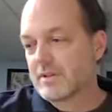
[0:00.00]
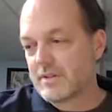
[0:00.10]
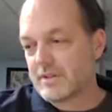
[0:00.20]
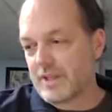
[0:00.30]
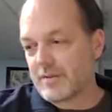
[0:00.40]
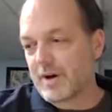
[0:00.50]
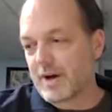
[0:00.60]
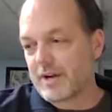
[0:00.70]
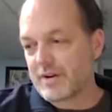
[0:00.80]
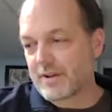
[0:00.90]
E
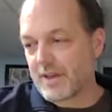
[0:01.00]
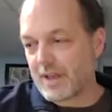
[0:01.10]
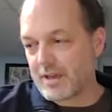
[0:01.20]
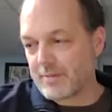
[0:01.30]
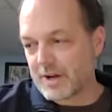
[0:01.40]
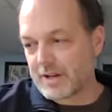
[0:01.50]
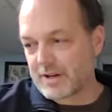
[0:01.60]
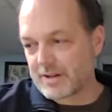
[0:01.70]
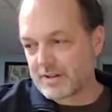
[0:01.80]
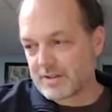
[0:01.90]
minor, A
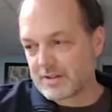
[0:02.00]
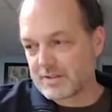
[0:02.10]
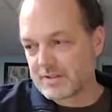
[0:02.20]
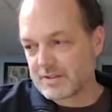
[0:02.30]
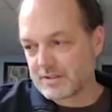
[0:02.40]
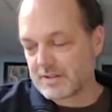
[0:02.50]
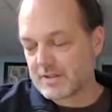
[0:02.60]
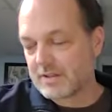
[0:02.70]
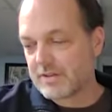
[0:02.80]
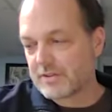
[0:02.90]
minor,
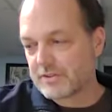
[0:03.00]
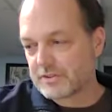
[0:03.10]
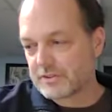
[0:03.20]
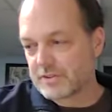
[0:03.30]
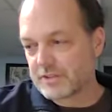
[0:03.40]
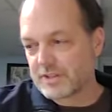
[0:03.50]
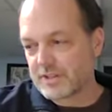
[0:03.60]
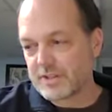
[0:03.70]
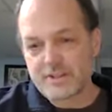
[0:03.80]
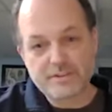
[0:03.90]

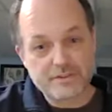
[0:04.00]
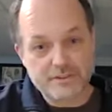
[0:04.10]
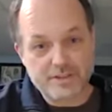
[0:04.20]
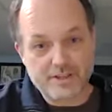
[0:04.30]
C, D.